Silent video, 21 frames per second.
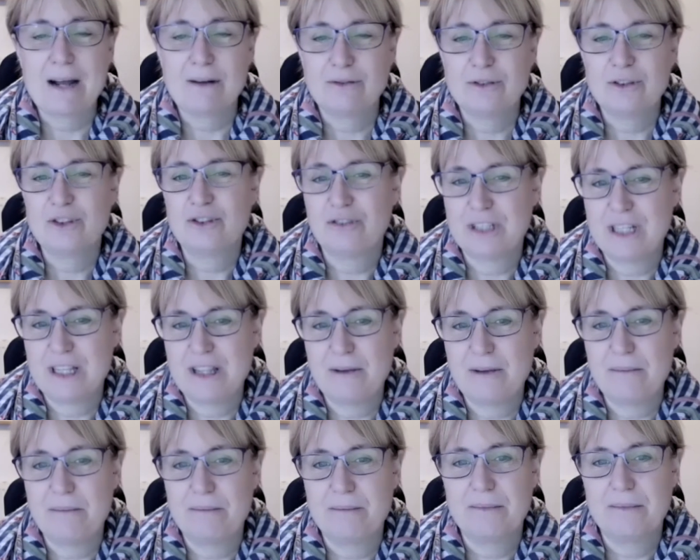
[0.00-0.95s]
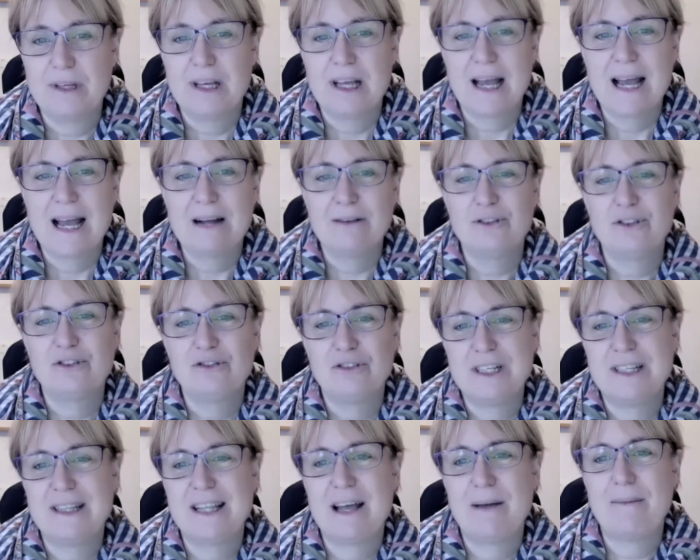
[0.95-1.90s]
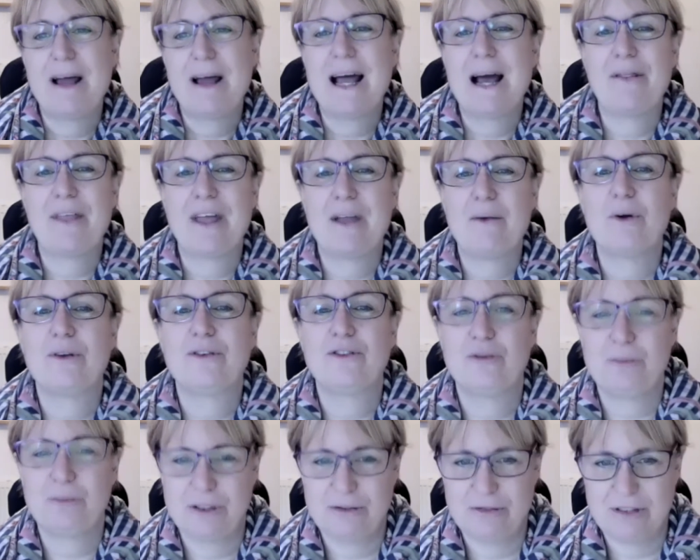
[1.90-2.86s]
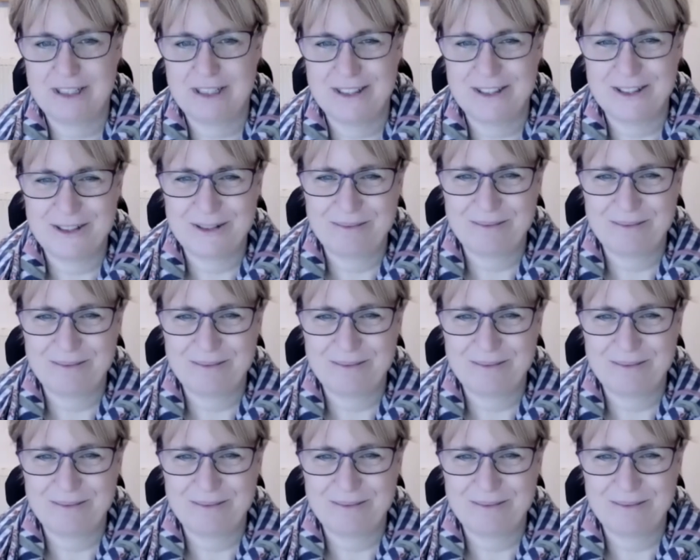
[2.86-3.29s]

to treat them, how they want to be treated.